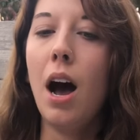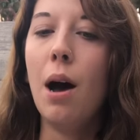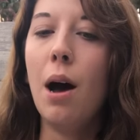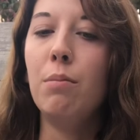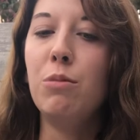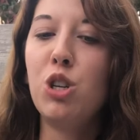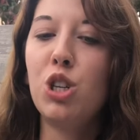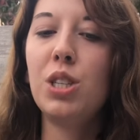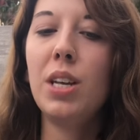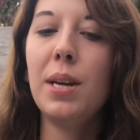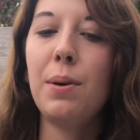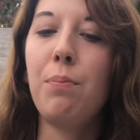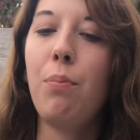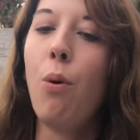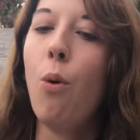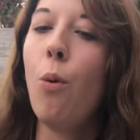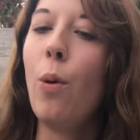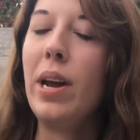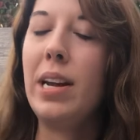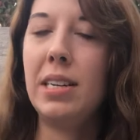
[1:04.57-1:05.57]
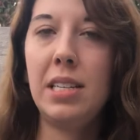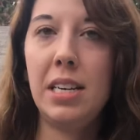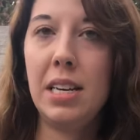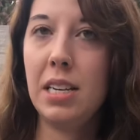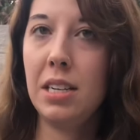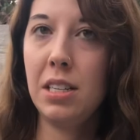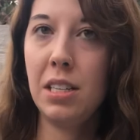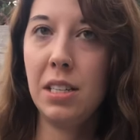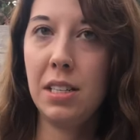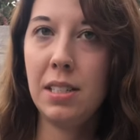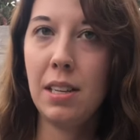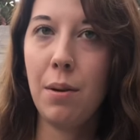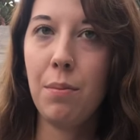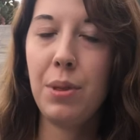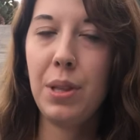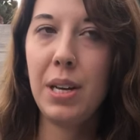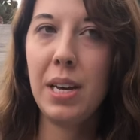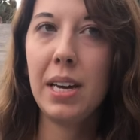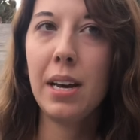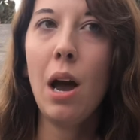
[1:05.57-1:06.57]
just like pointing to
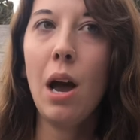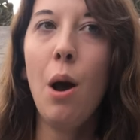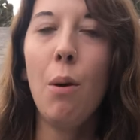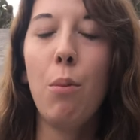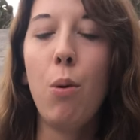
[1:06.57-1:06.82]
something,